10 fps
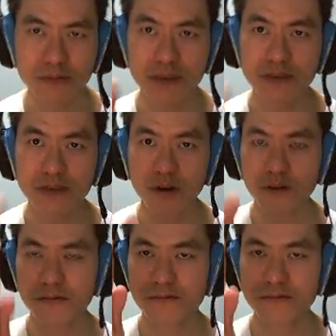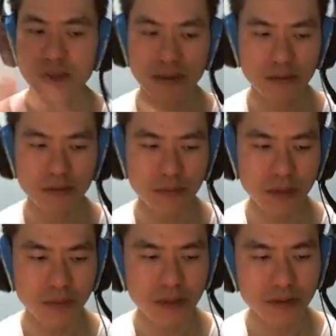dissolve like the
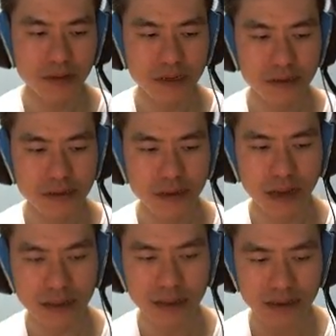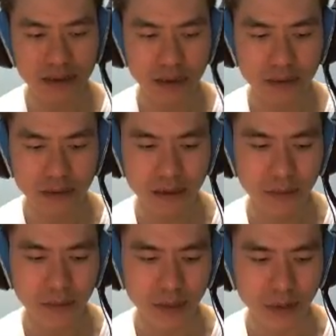ameliorations underneath the team
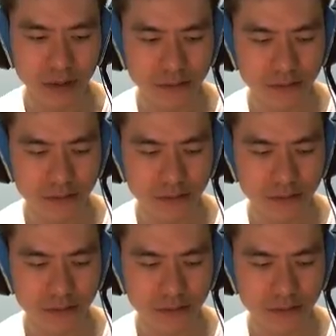as well.